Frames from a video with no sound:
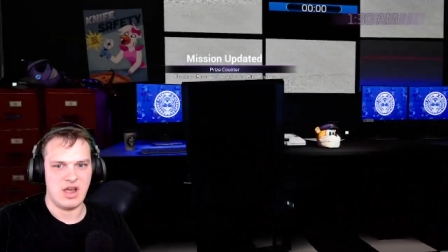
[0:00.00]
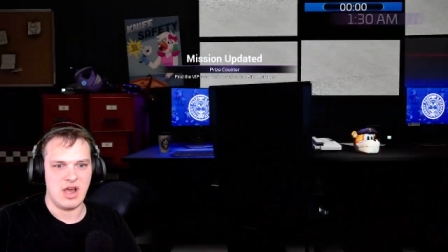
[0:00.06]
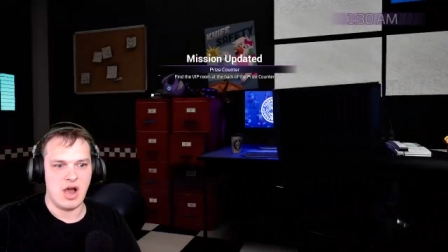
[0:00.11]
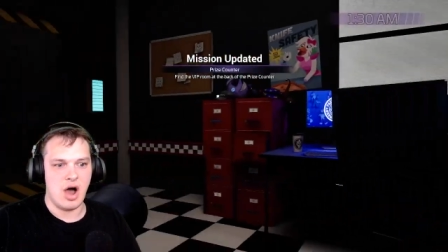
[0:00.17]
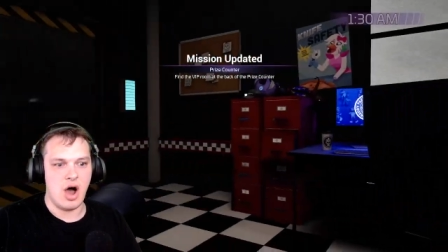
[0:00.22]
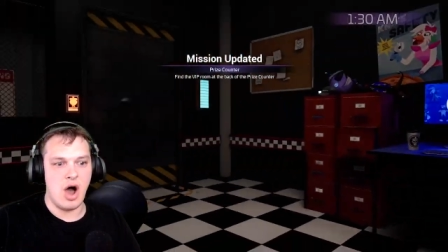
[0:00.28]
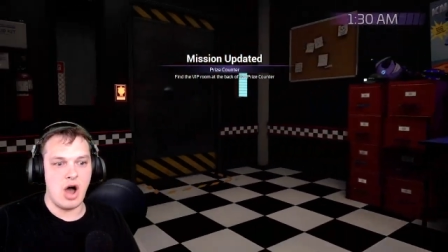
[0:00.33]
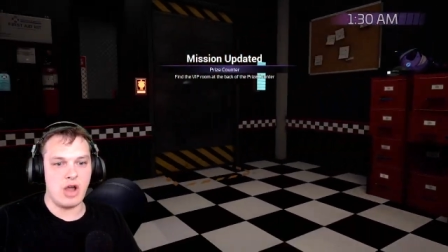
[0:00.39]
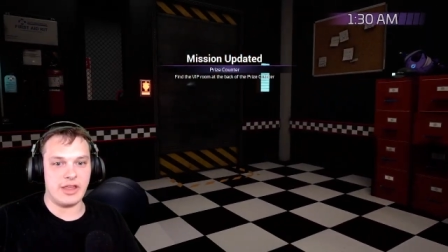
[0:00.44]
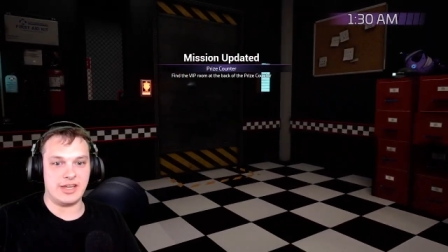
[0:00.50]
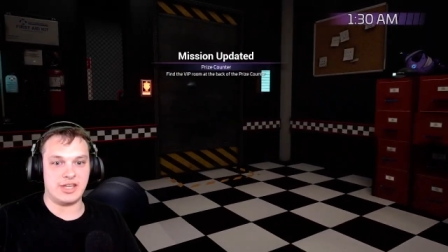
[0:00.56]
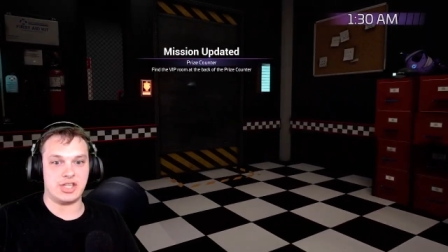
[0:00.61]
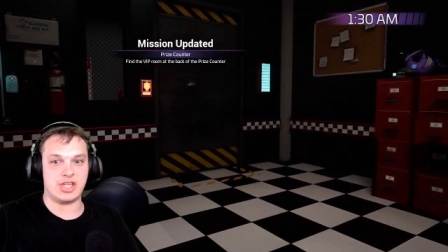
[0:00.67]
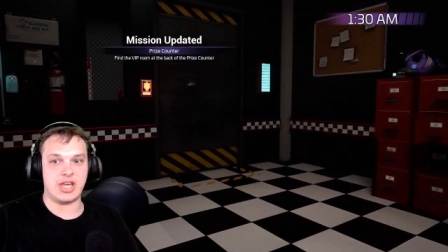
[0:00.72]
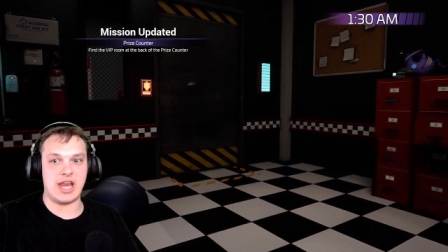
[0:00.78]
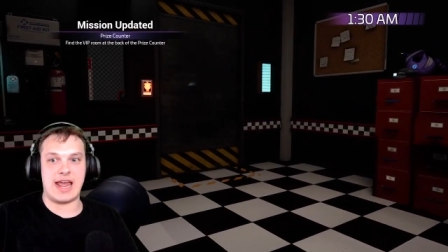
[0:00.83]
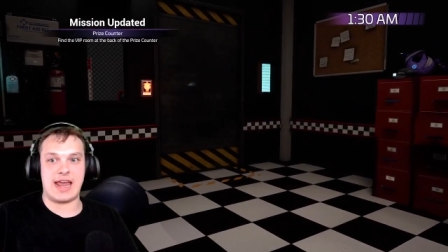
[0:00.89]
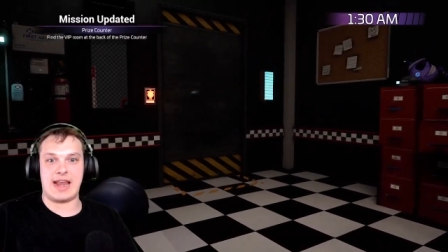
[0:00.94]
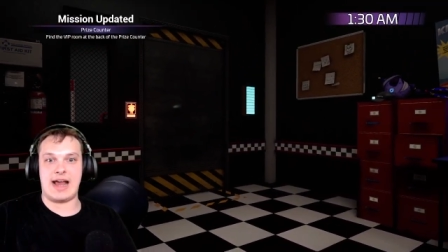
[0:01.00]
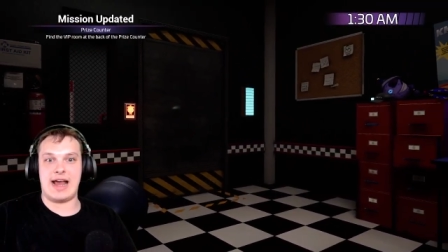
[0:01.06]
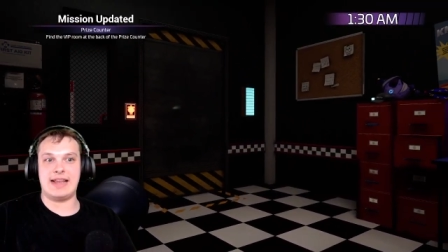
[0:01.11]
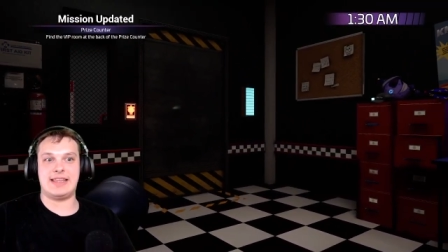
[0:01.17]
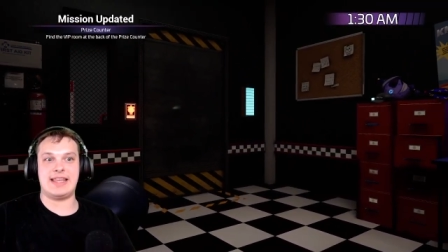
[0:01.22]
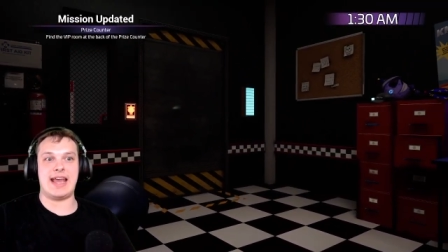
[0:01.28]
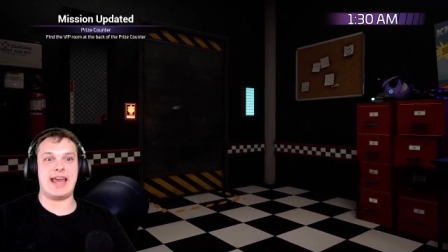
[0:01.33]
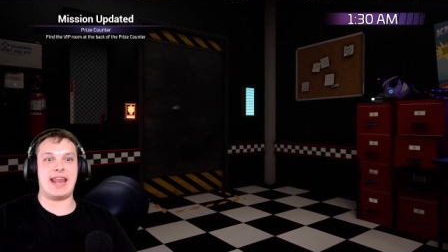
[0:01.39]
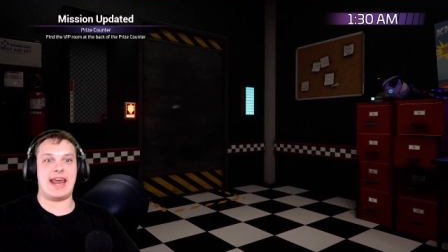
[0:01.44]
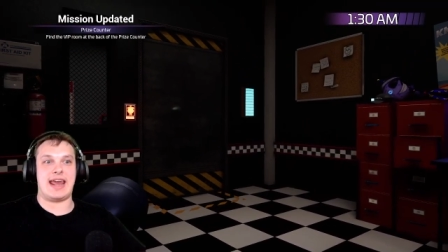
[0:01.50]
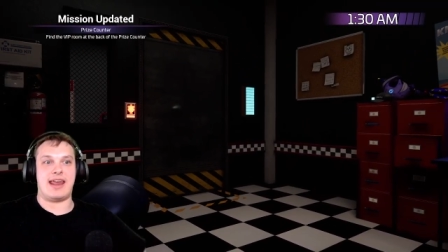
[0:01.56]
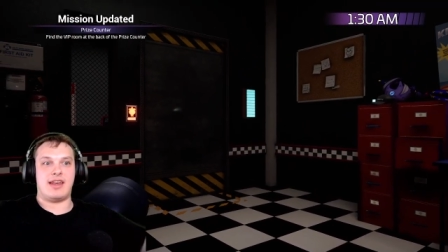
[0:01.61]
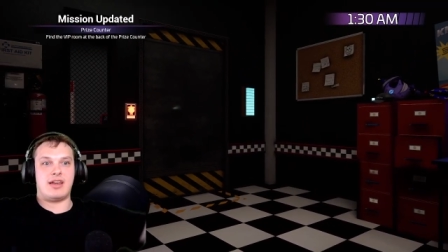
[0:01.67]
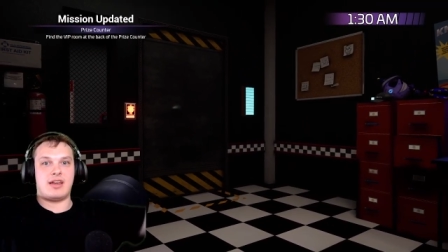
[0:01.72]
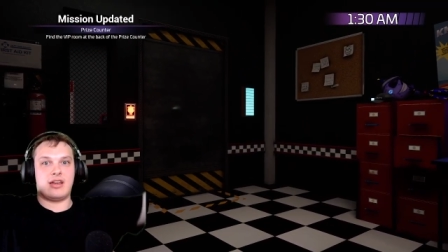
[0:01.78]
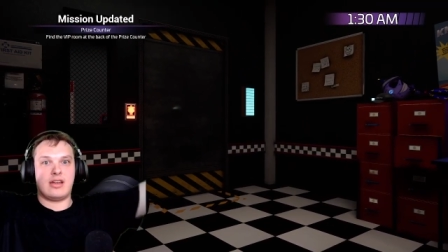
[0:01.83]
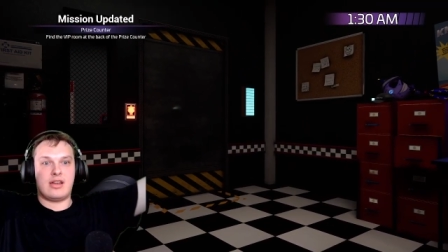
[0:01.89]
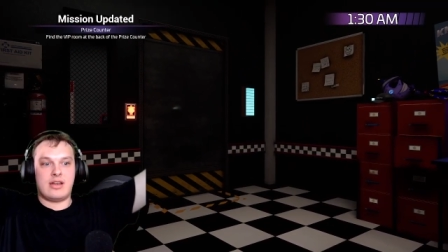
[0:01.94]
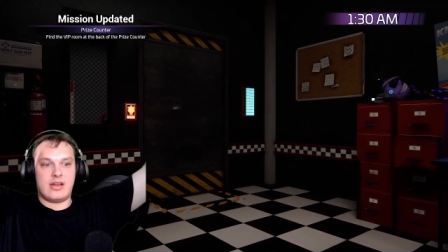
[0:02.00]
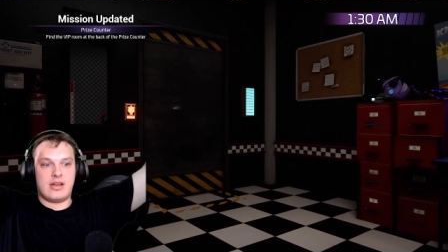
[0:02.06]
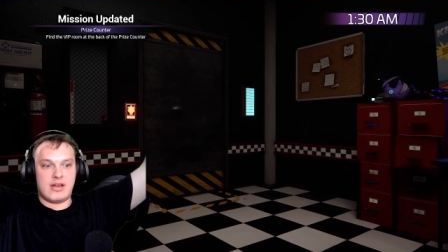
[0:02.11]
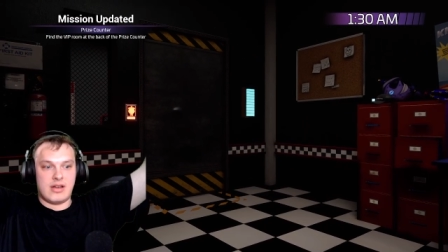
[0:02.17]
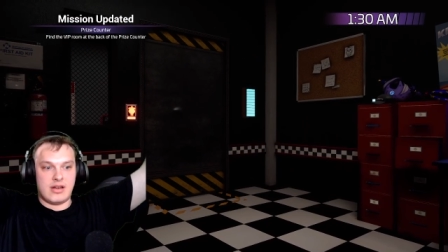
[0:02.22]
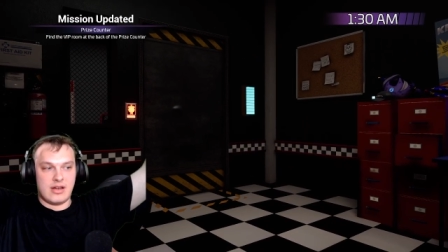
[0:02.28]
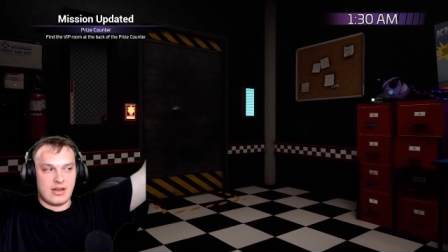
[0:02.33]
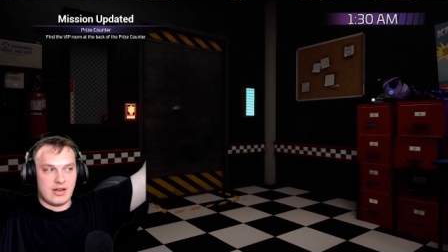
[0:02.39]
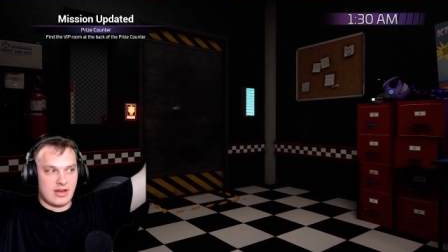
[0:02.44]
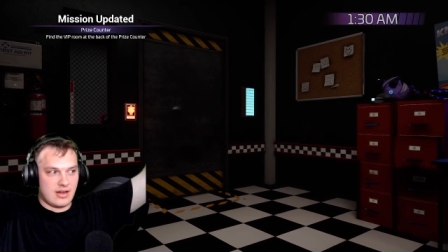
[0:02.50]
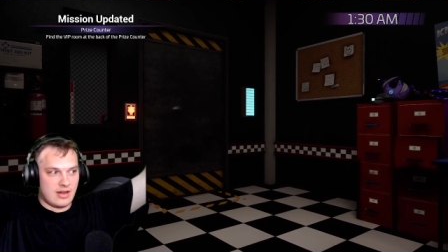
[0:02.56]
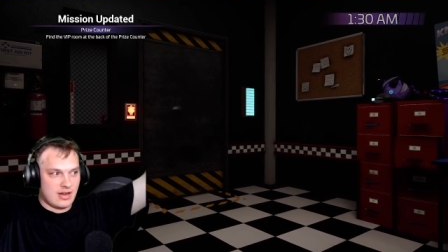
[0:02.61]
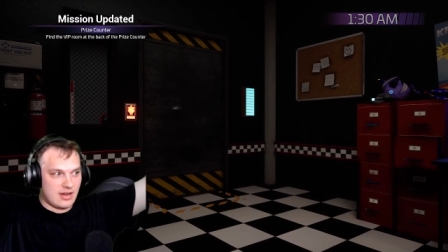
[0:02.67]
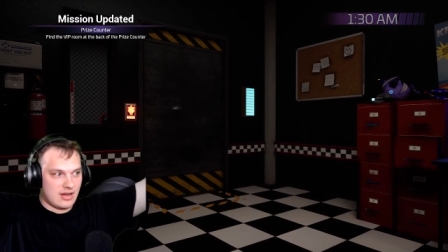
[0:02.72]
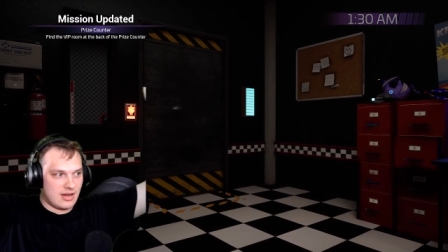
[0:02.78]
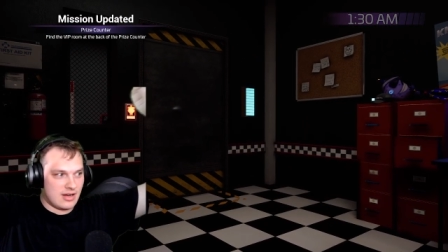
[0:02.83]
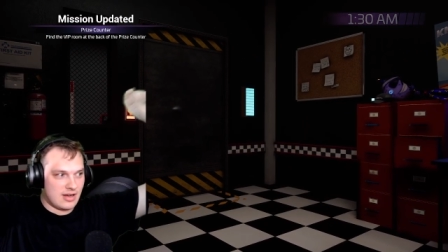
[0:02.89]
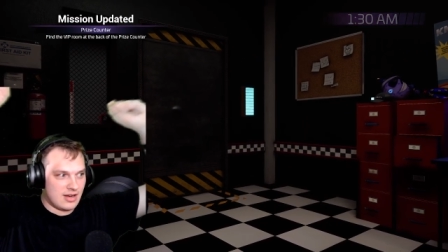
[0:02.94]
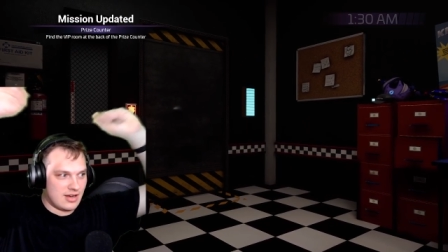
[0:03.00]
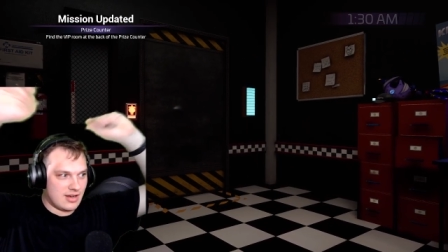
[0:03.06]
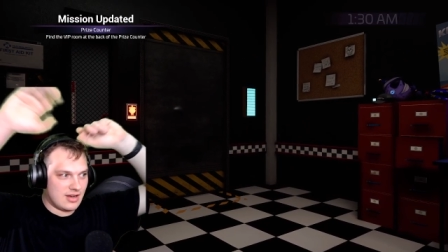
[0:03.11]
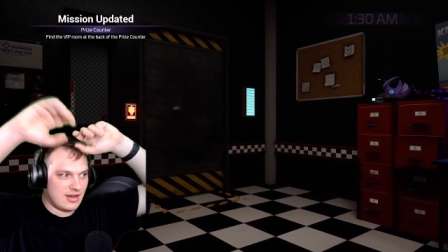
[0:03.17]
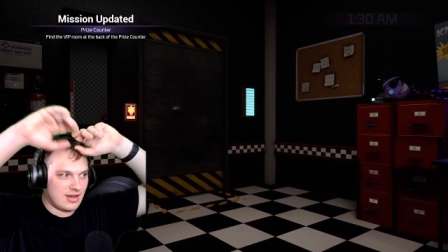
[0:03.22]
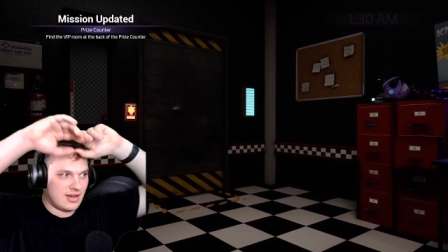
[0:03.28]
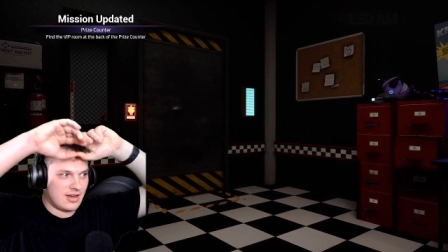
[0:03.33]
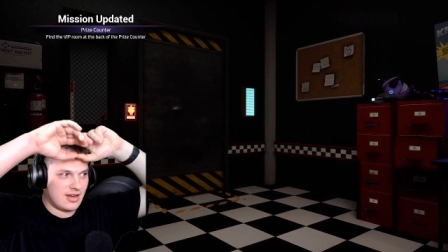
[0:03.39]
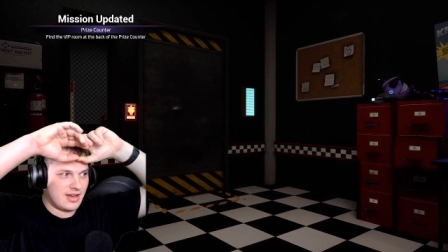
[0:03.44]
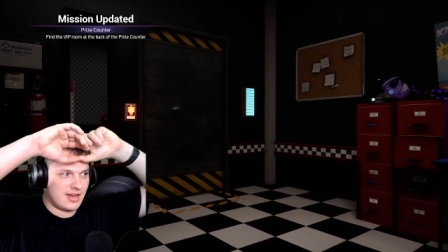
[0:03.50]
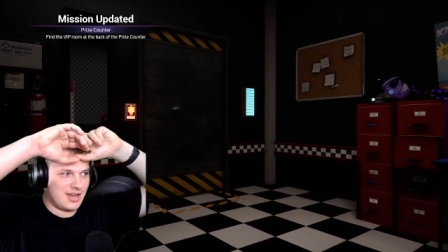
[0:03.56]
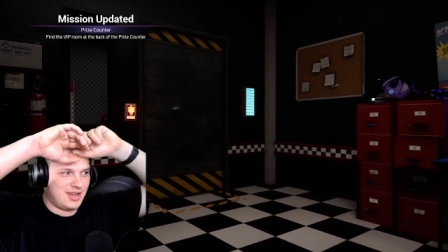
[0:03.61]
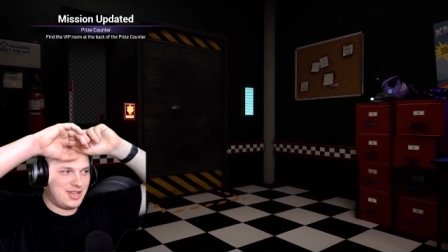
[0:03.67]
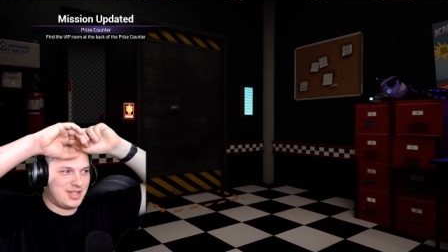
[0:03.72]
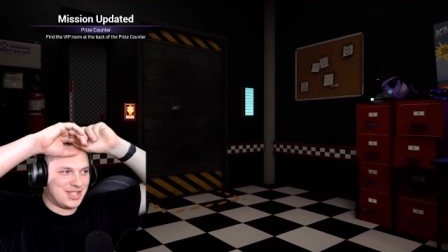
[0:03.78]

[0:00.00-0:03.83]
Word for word: Holy shit, I did it! See, that was not so bad.